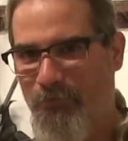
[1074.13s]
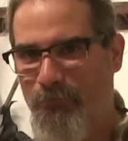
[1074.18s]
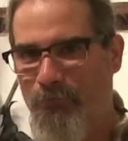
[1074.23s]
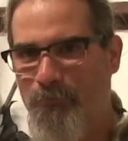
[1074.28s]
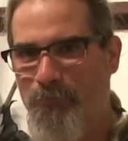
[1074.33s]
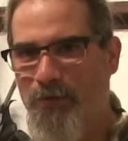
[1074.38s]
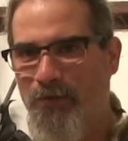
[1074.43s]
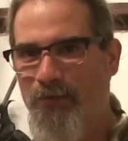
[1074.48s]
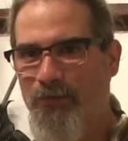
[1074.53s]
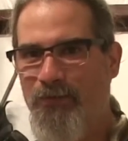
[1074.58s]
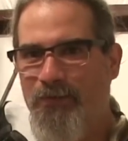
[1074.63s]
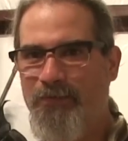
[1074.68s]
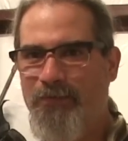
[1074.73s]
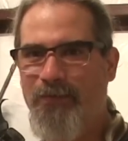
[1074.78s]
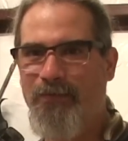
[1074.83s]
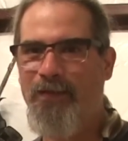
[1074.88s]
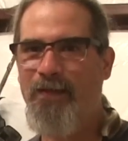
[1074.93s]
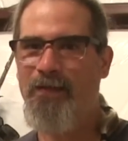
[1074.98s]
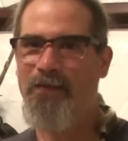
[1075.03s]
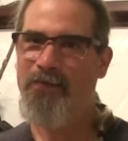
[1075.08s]
So apparently
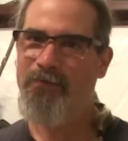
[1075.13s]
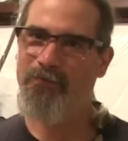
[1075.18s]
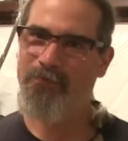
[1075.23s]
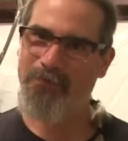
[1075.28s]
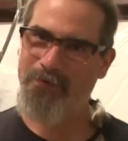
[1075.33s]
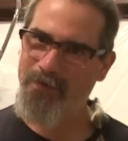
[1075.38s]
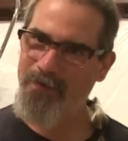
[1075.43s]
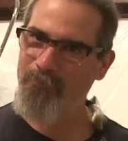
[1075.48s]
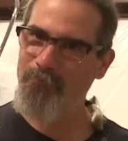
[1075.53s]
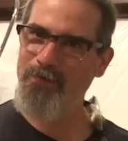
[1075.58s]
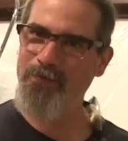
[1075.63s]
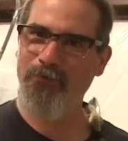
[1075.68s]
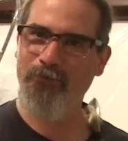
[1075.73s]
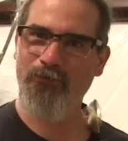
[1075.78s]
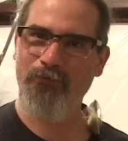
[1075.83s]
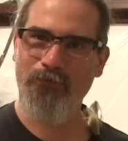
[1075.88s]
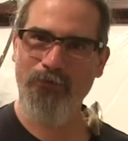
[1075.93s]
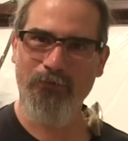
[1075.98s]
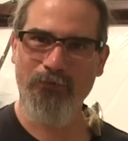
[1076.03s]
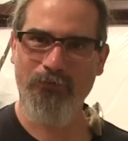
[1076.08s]
the timing
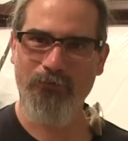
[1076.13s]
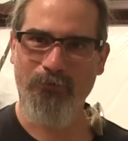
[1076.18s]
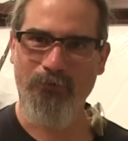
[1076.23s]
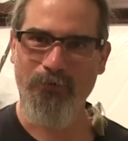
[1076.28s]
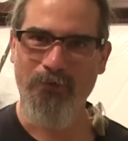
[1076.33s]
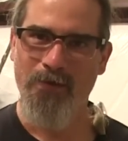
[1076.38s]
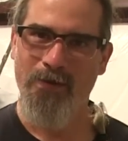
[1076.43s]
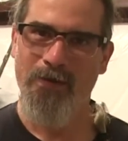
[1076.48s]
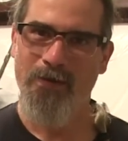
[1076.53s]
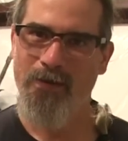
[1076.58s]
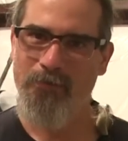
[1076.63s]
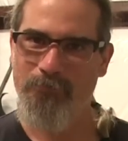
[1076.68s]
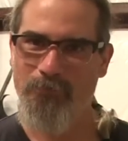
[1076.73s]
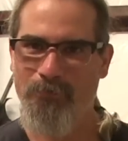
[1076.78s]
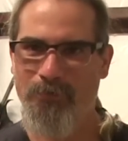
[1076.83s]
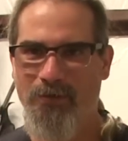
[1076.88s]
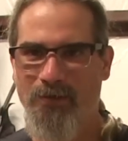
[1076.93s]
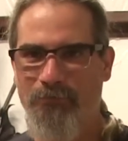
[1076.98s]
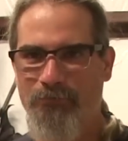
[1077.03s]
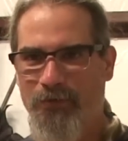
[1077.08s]
is crucial if you
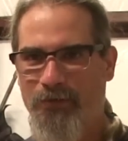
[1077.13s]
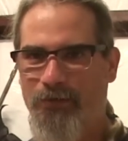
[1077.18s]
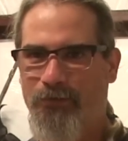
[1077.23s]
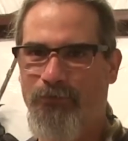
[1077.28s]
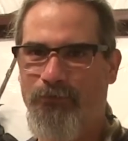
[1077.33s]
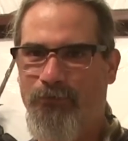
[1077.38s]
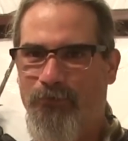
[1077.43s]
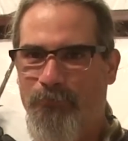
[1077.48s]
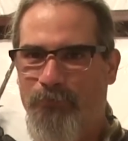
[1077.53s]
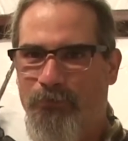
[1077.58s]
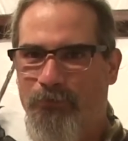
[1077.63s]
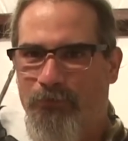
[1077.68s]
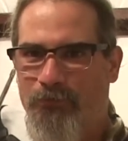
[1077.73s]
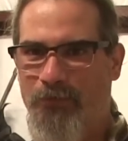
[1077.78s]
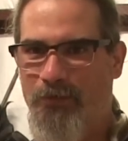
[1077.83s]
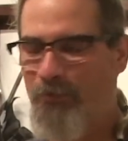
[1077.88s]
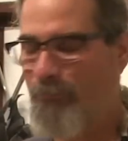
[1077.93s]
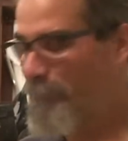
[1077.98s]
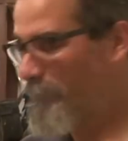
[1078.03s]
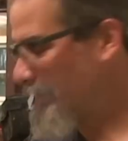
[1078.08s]
want to have a kickstart
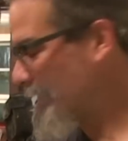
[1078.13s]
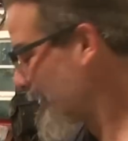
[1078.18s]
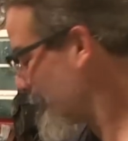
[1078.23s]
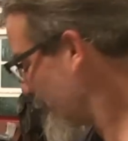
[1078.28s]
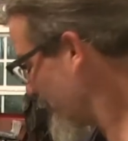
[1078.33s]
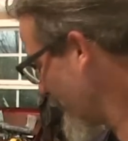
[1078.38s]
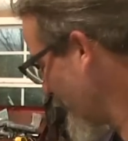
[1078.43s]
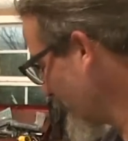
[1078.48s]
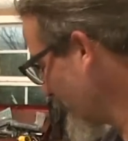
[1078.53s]
motorcycle. But that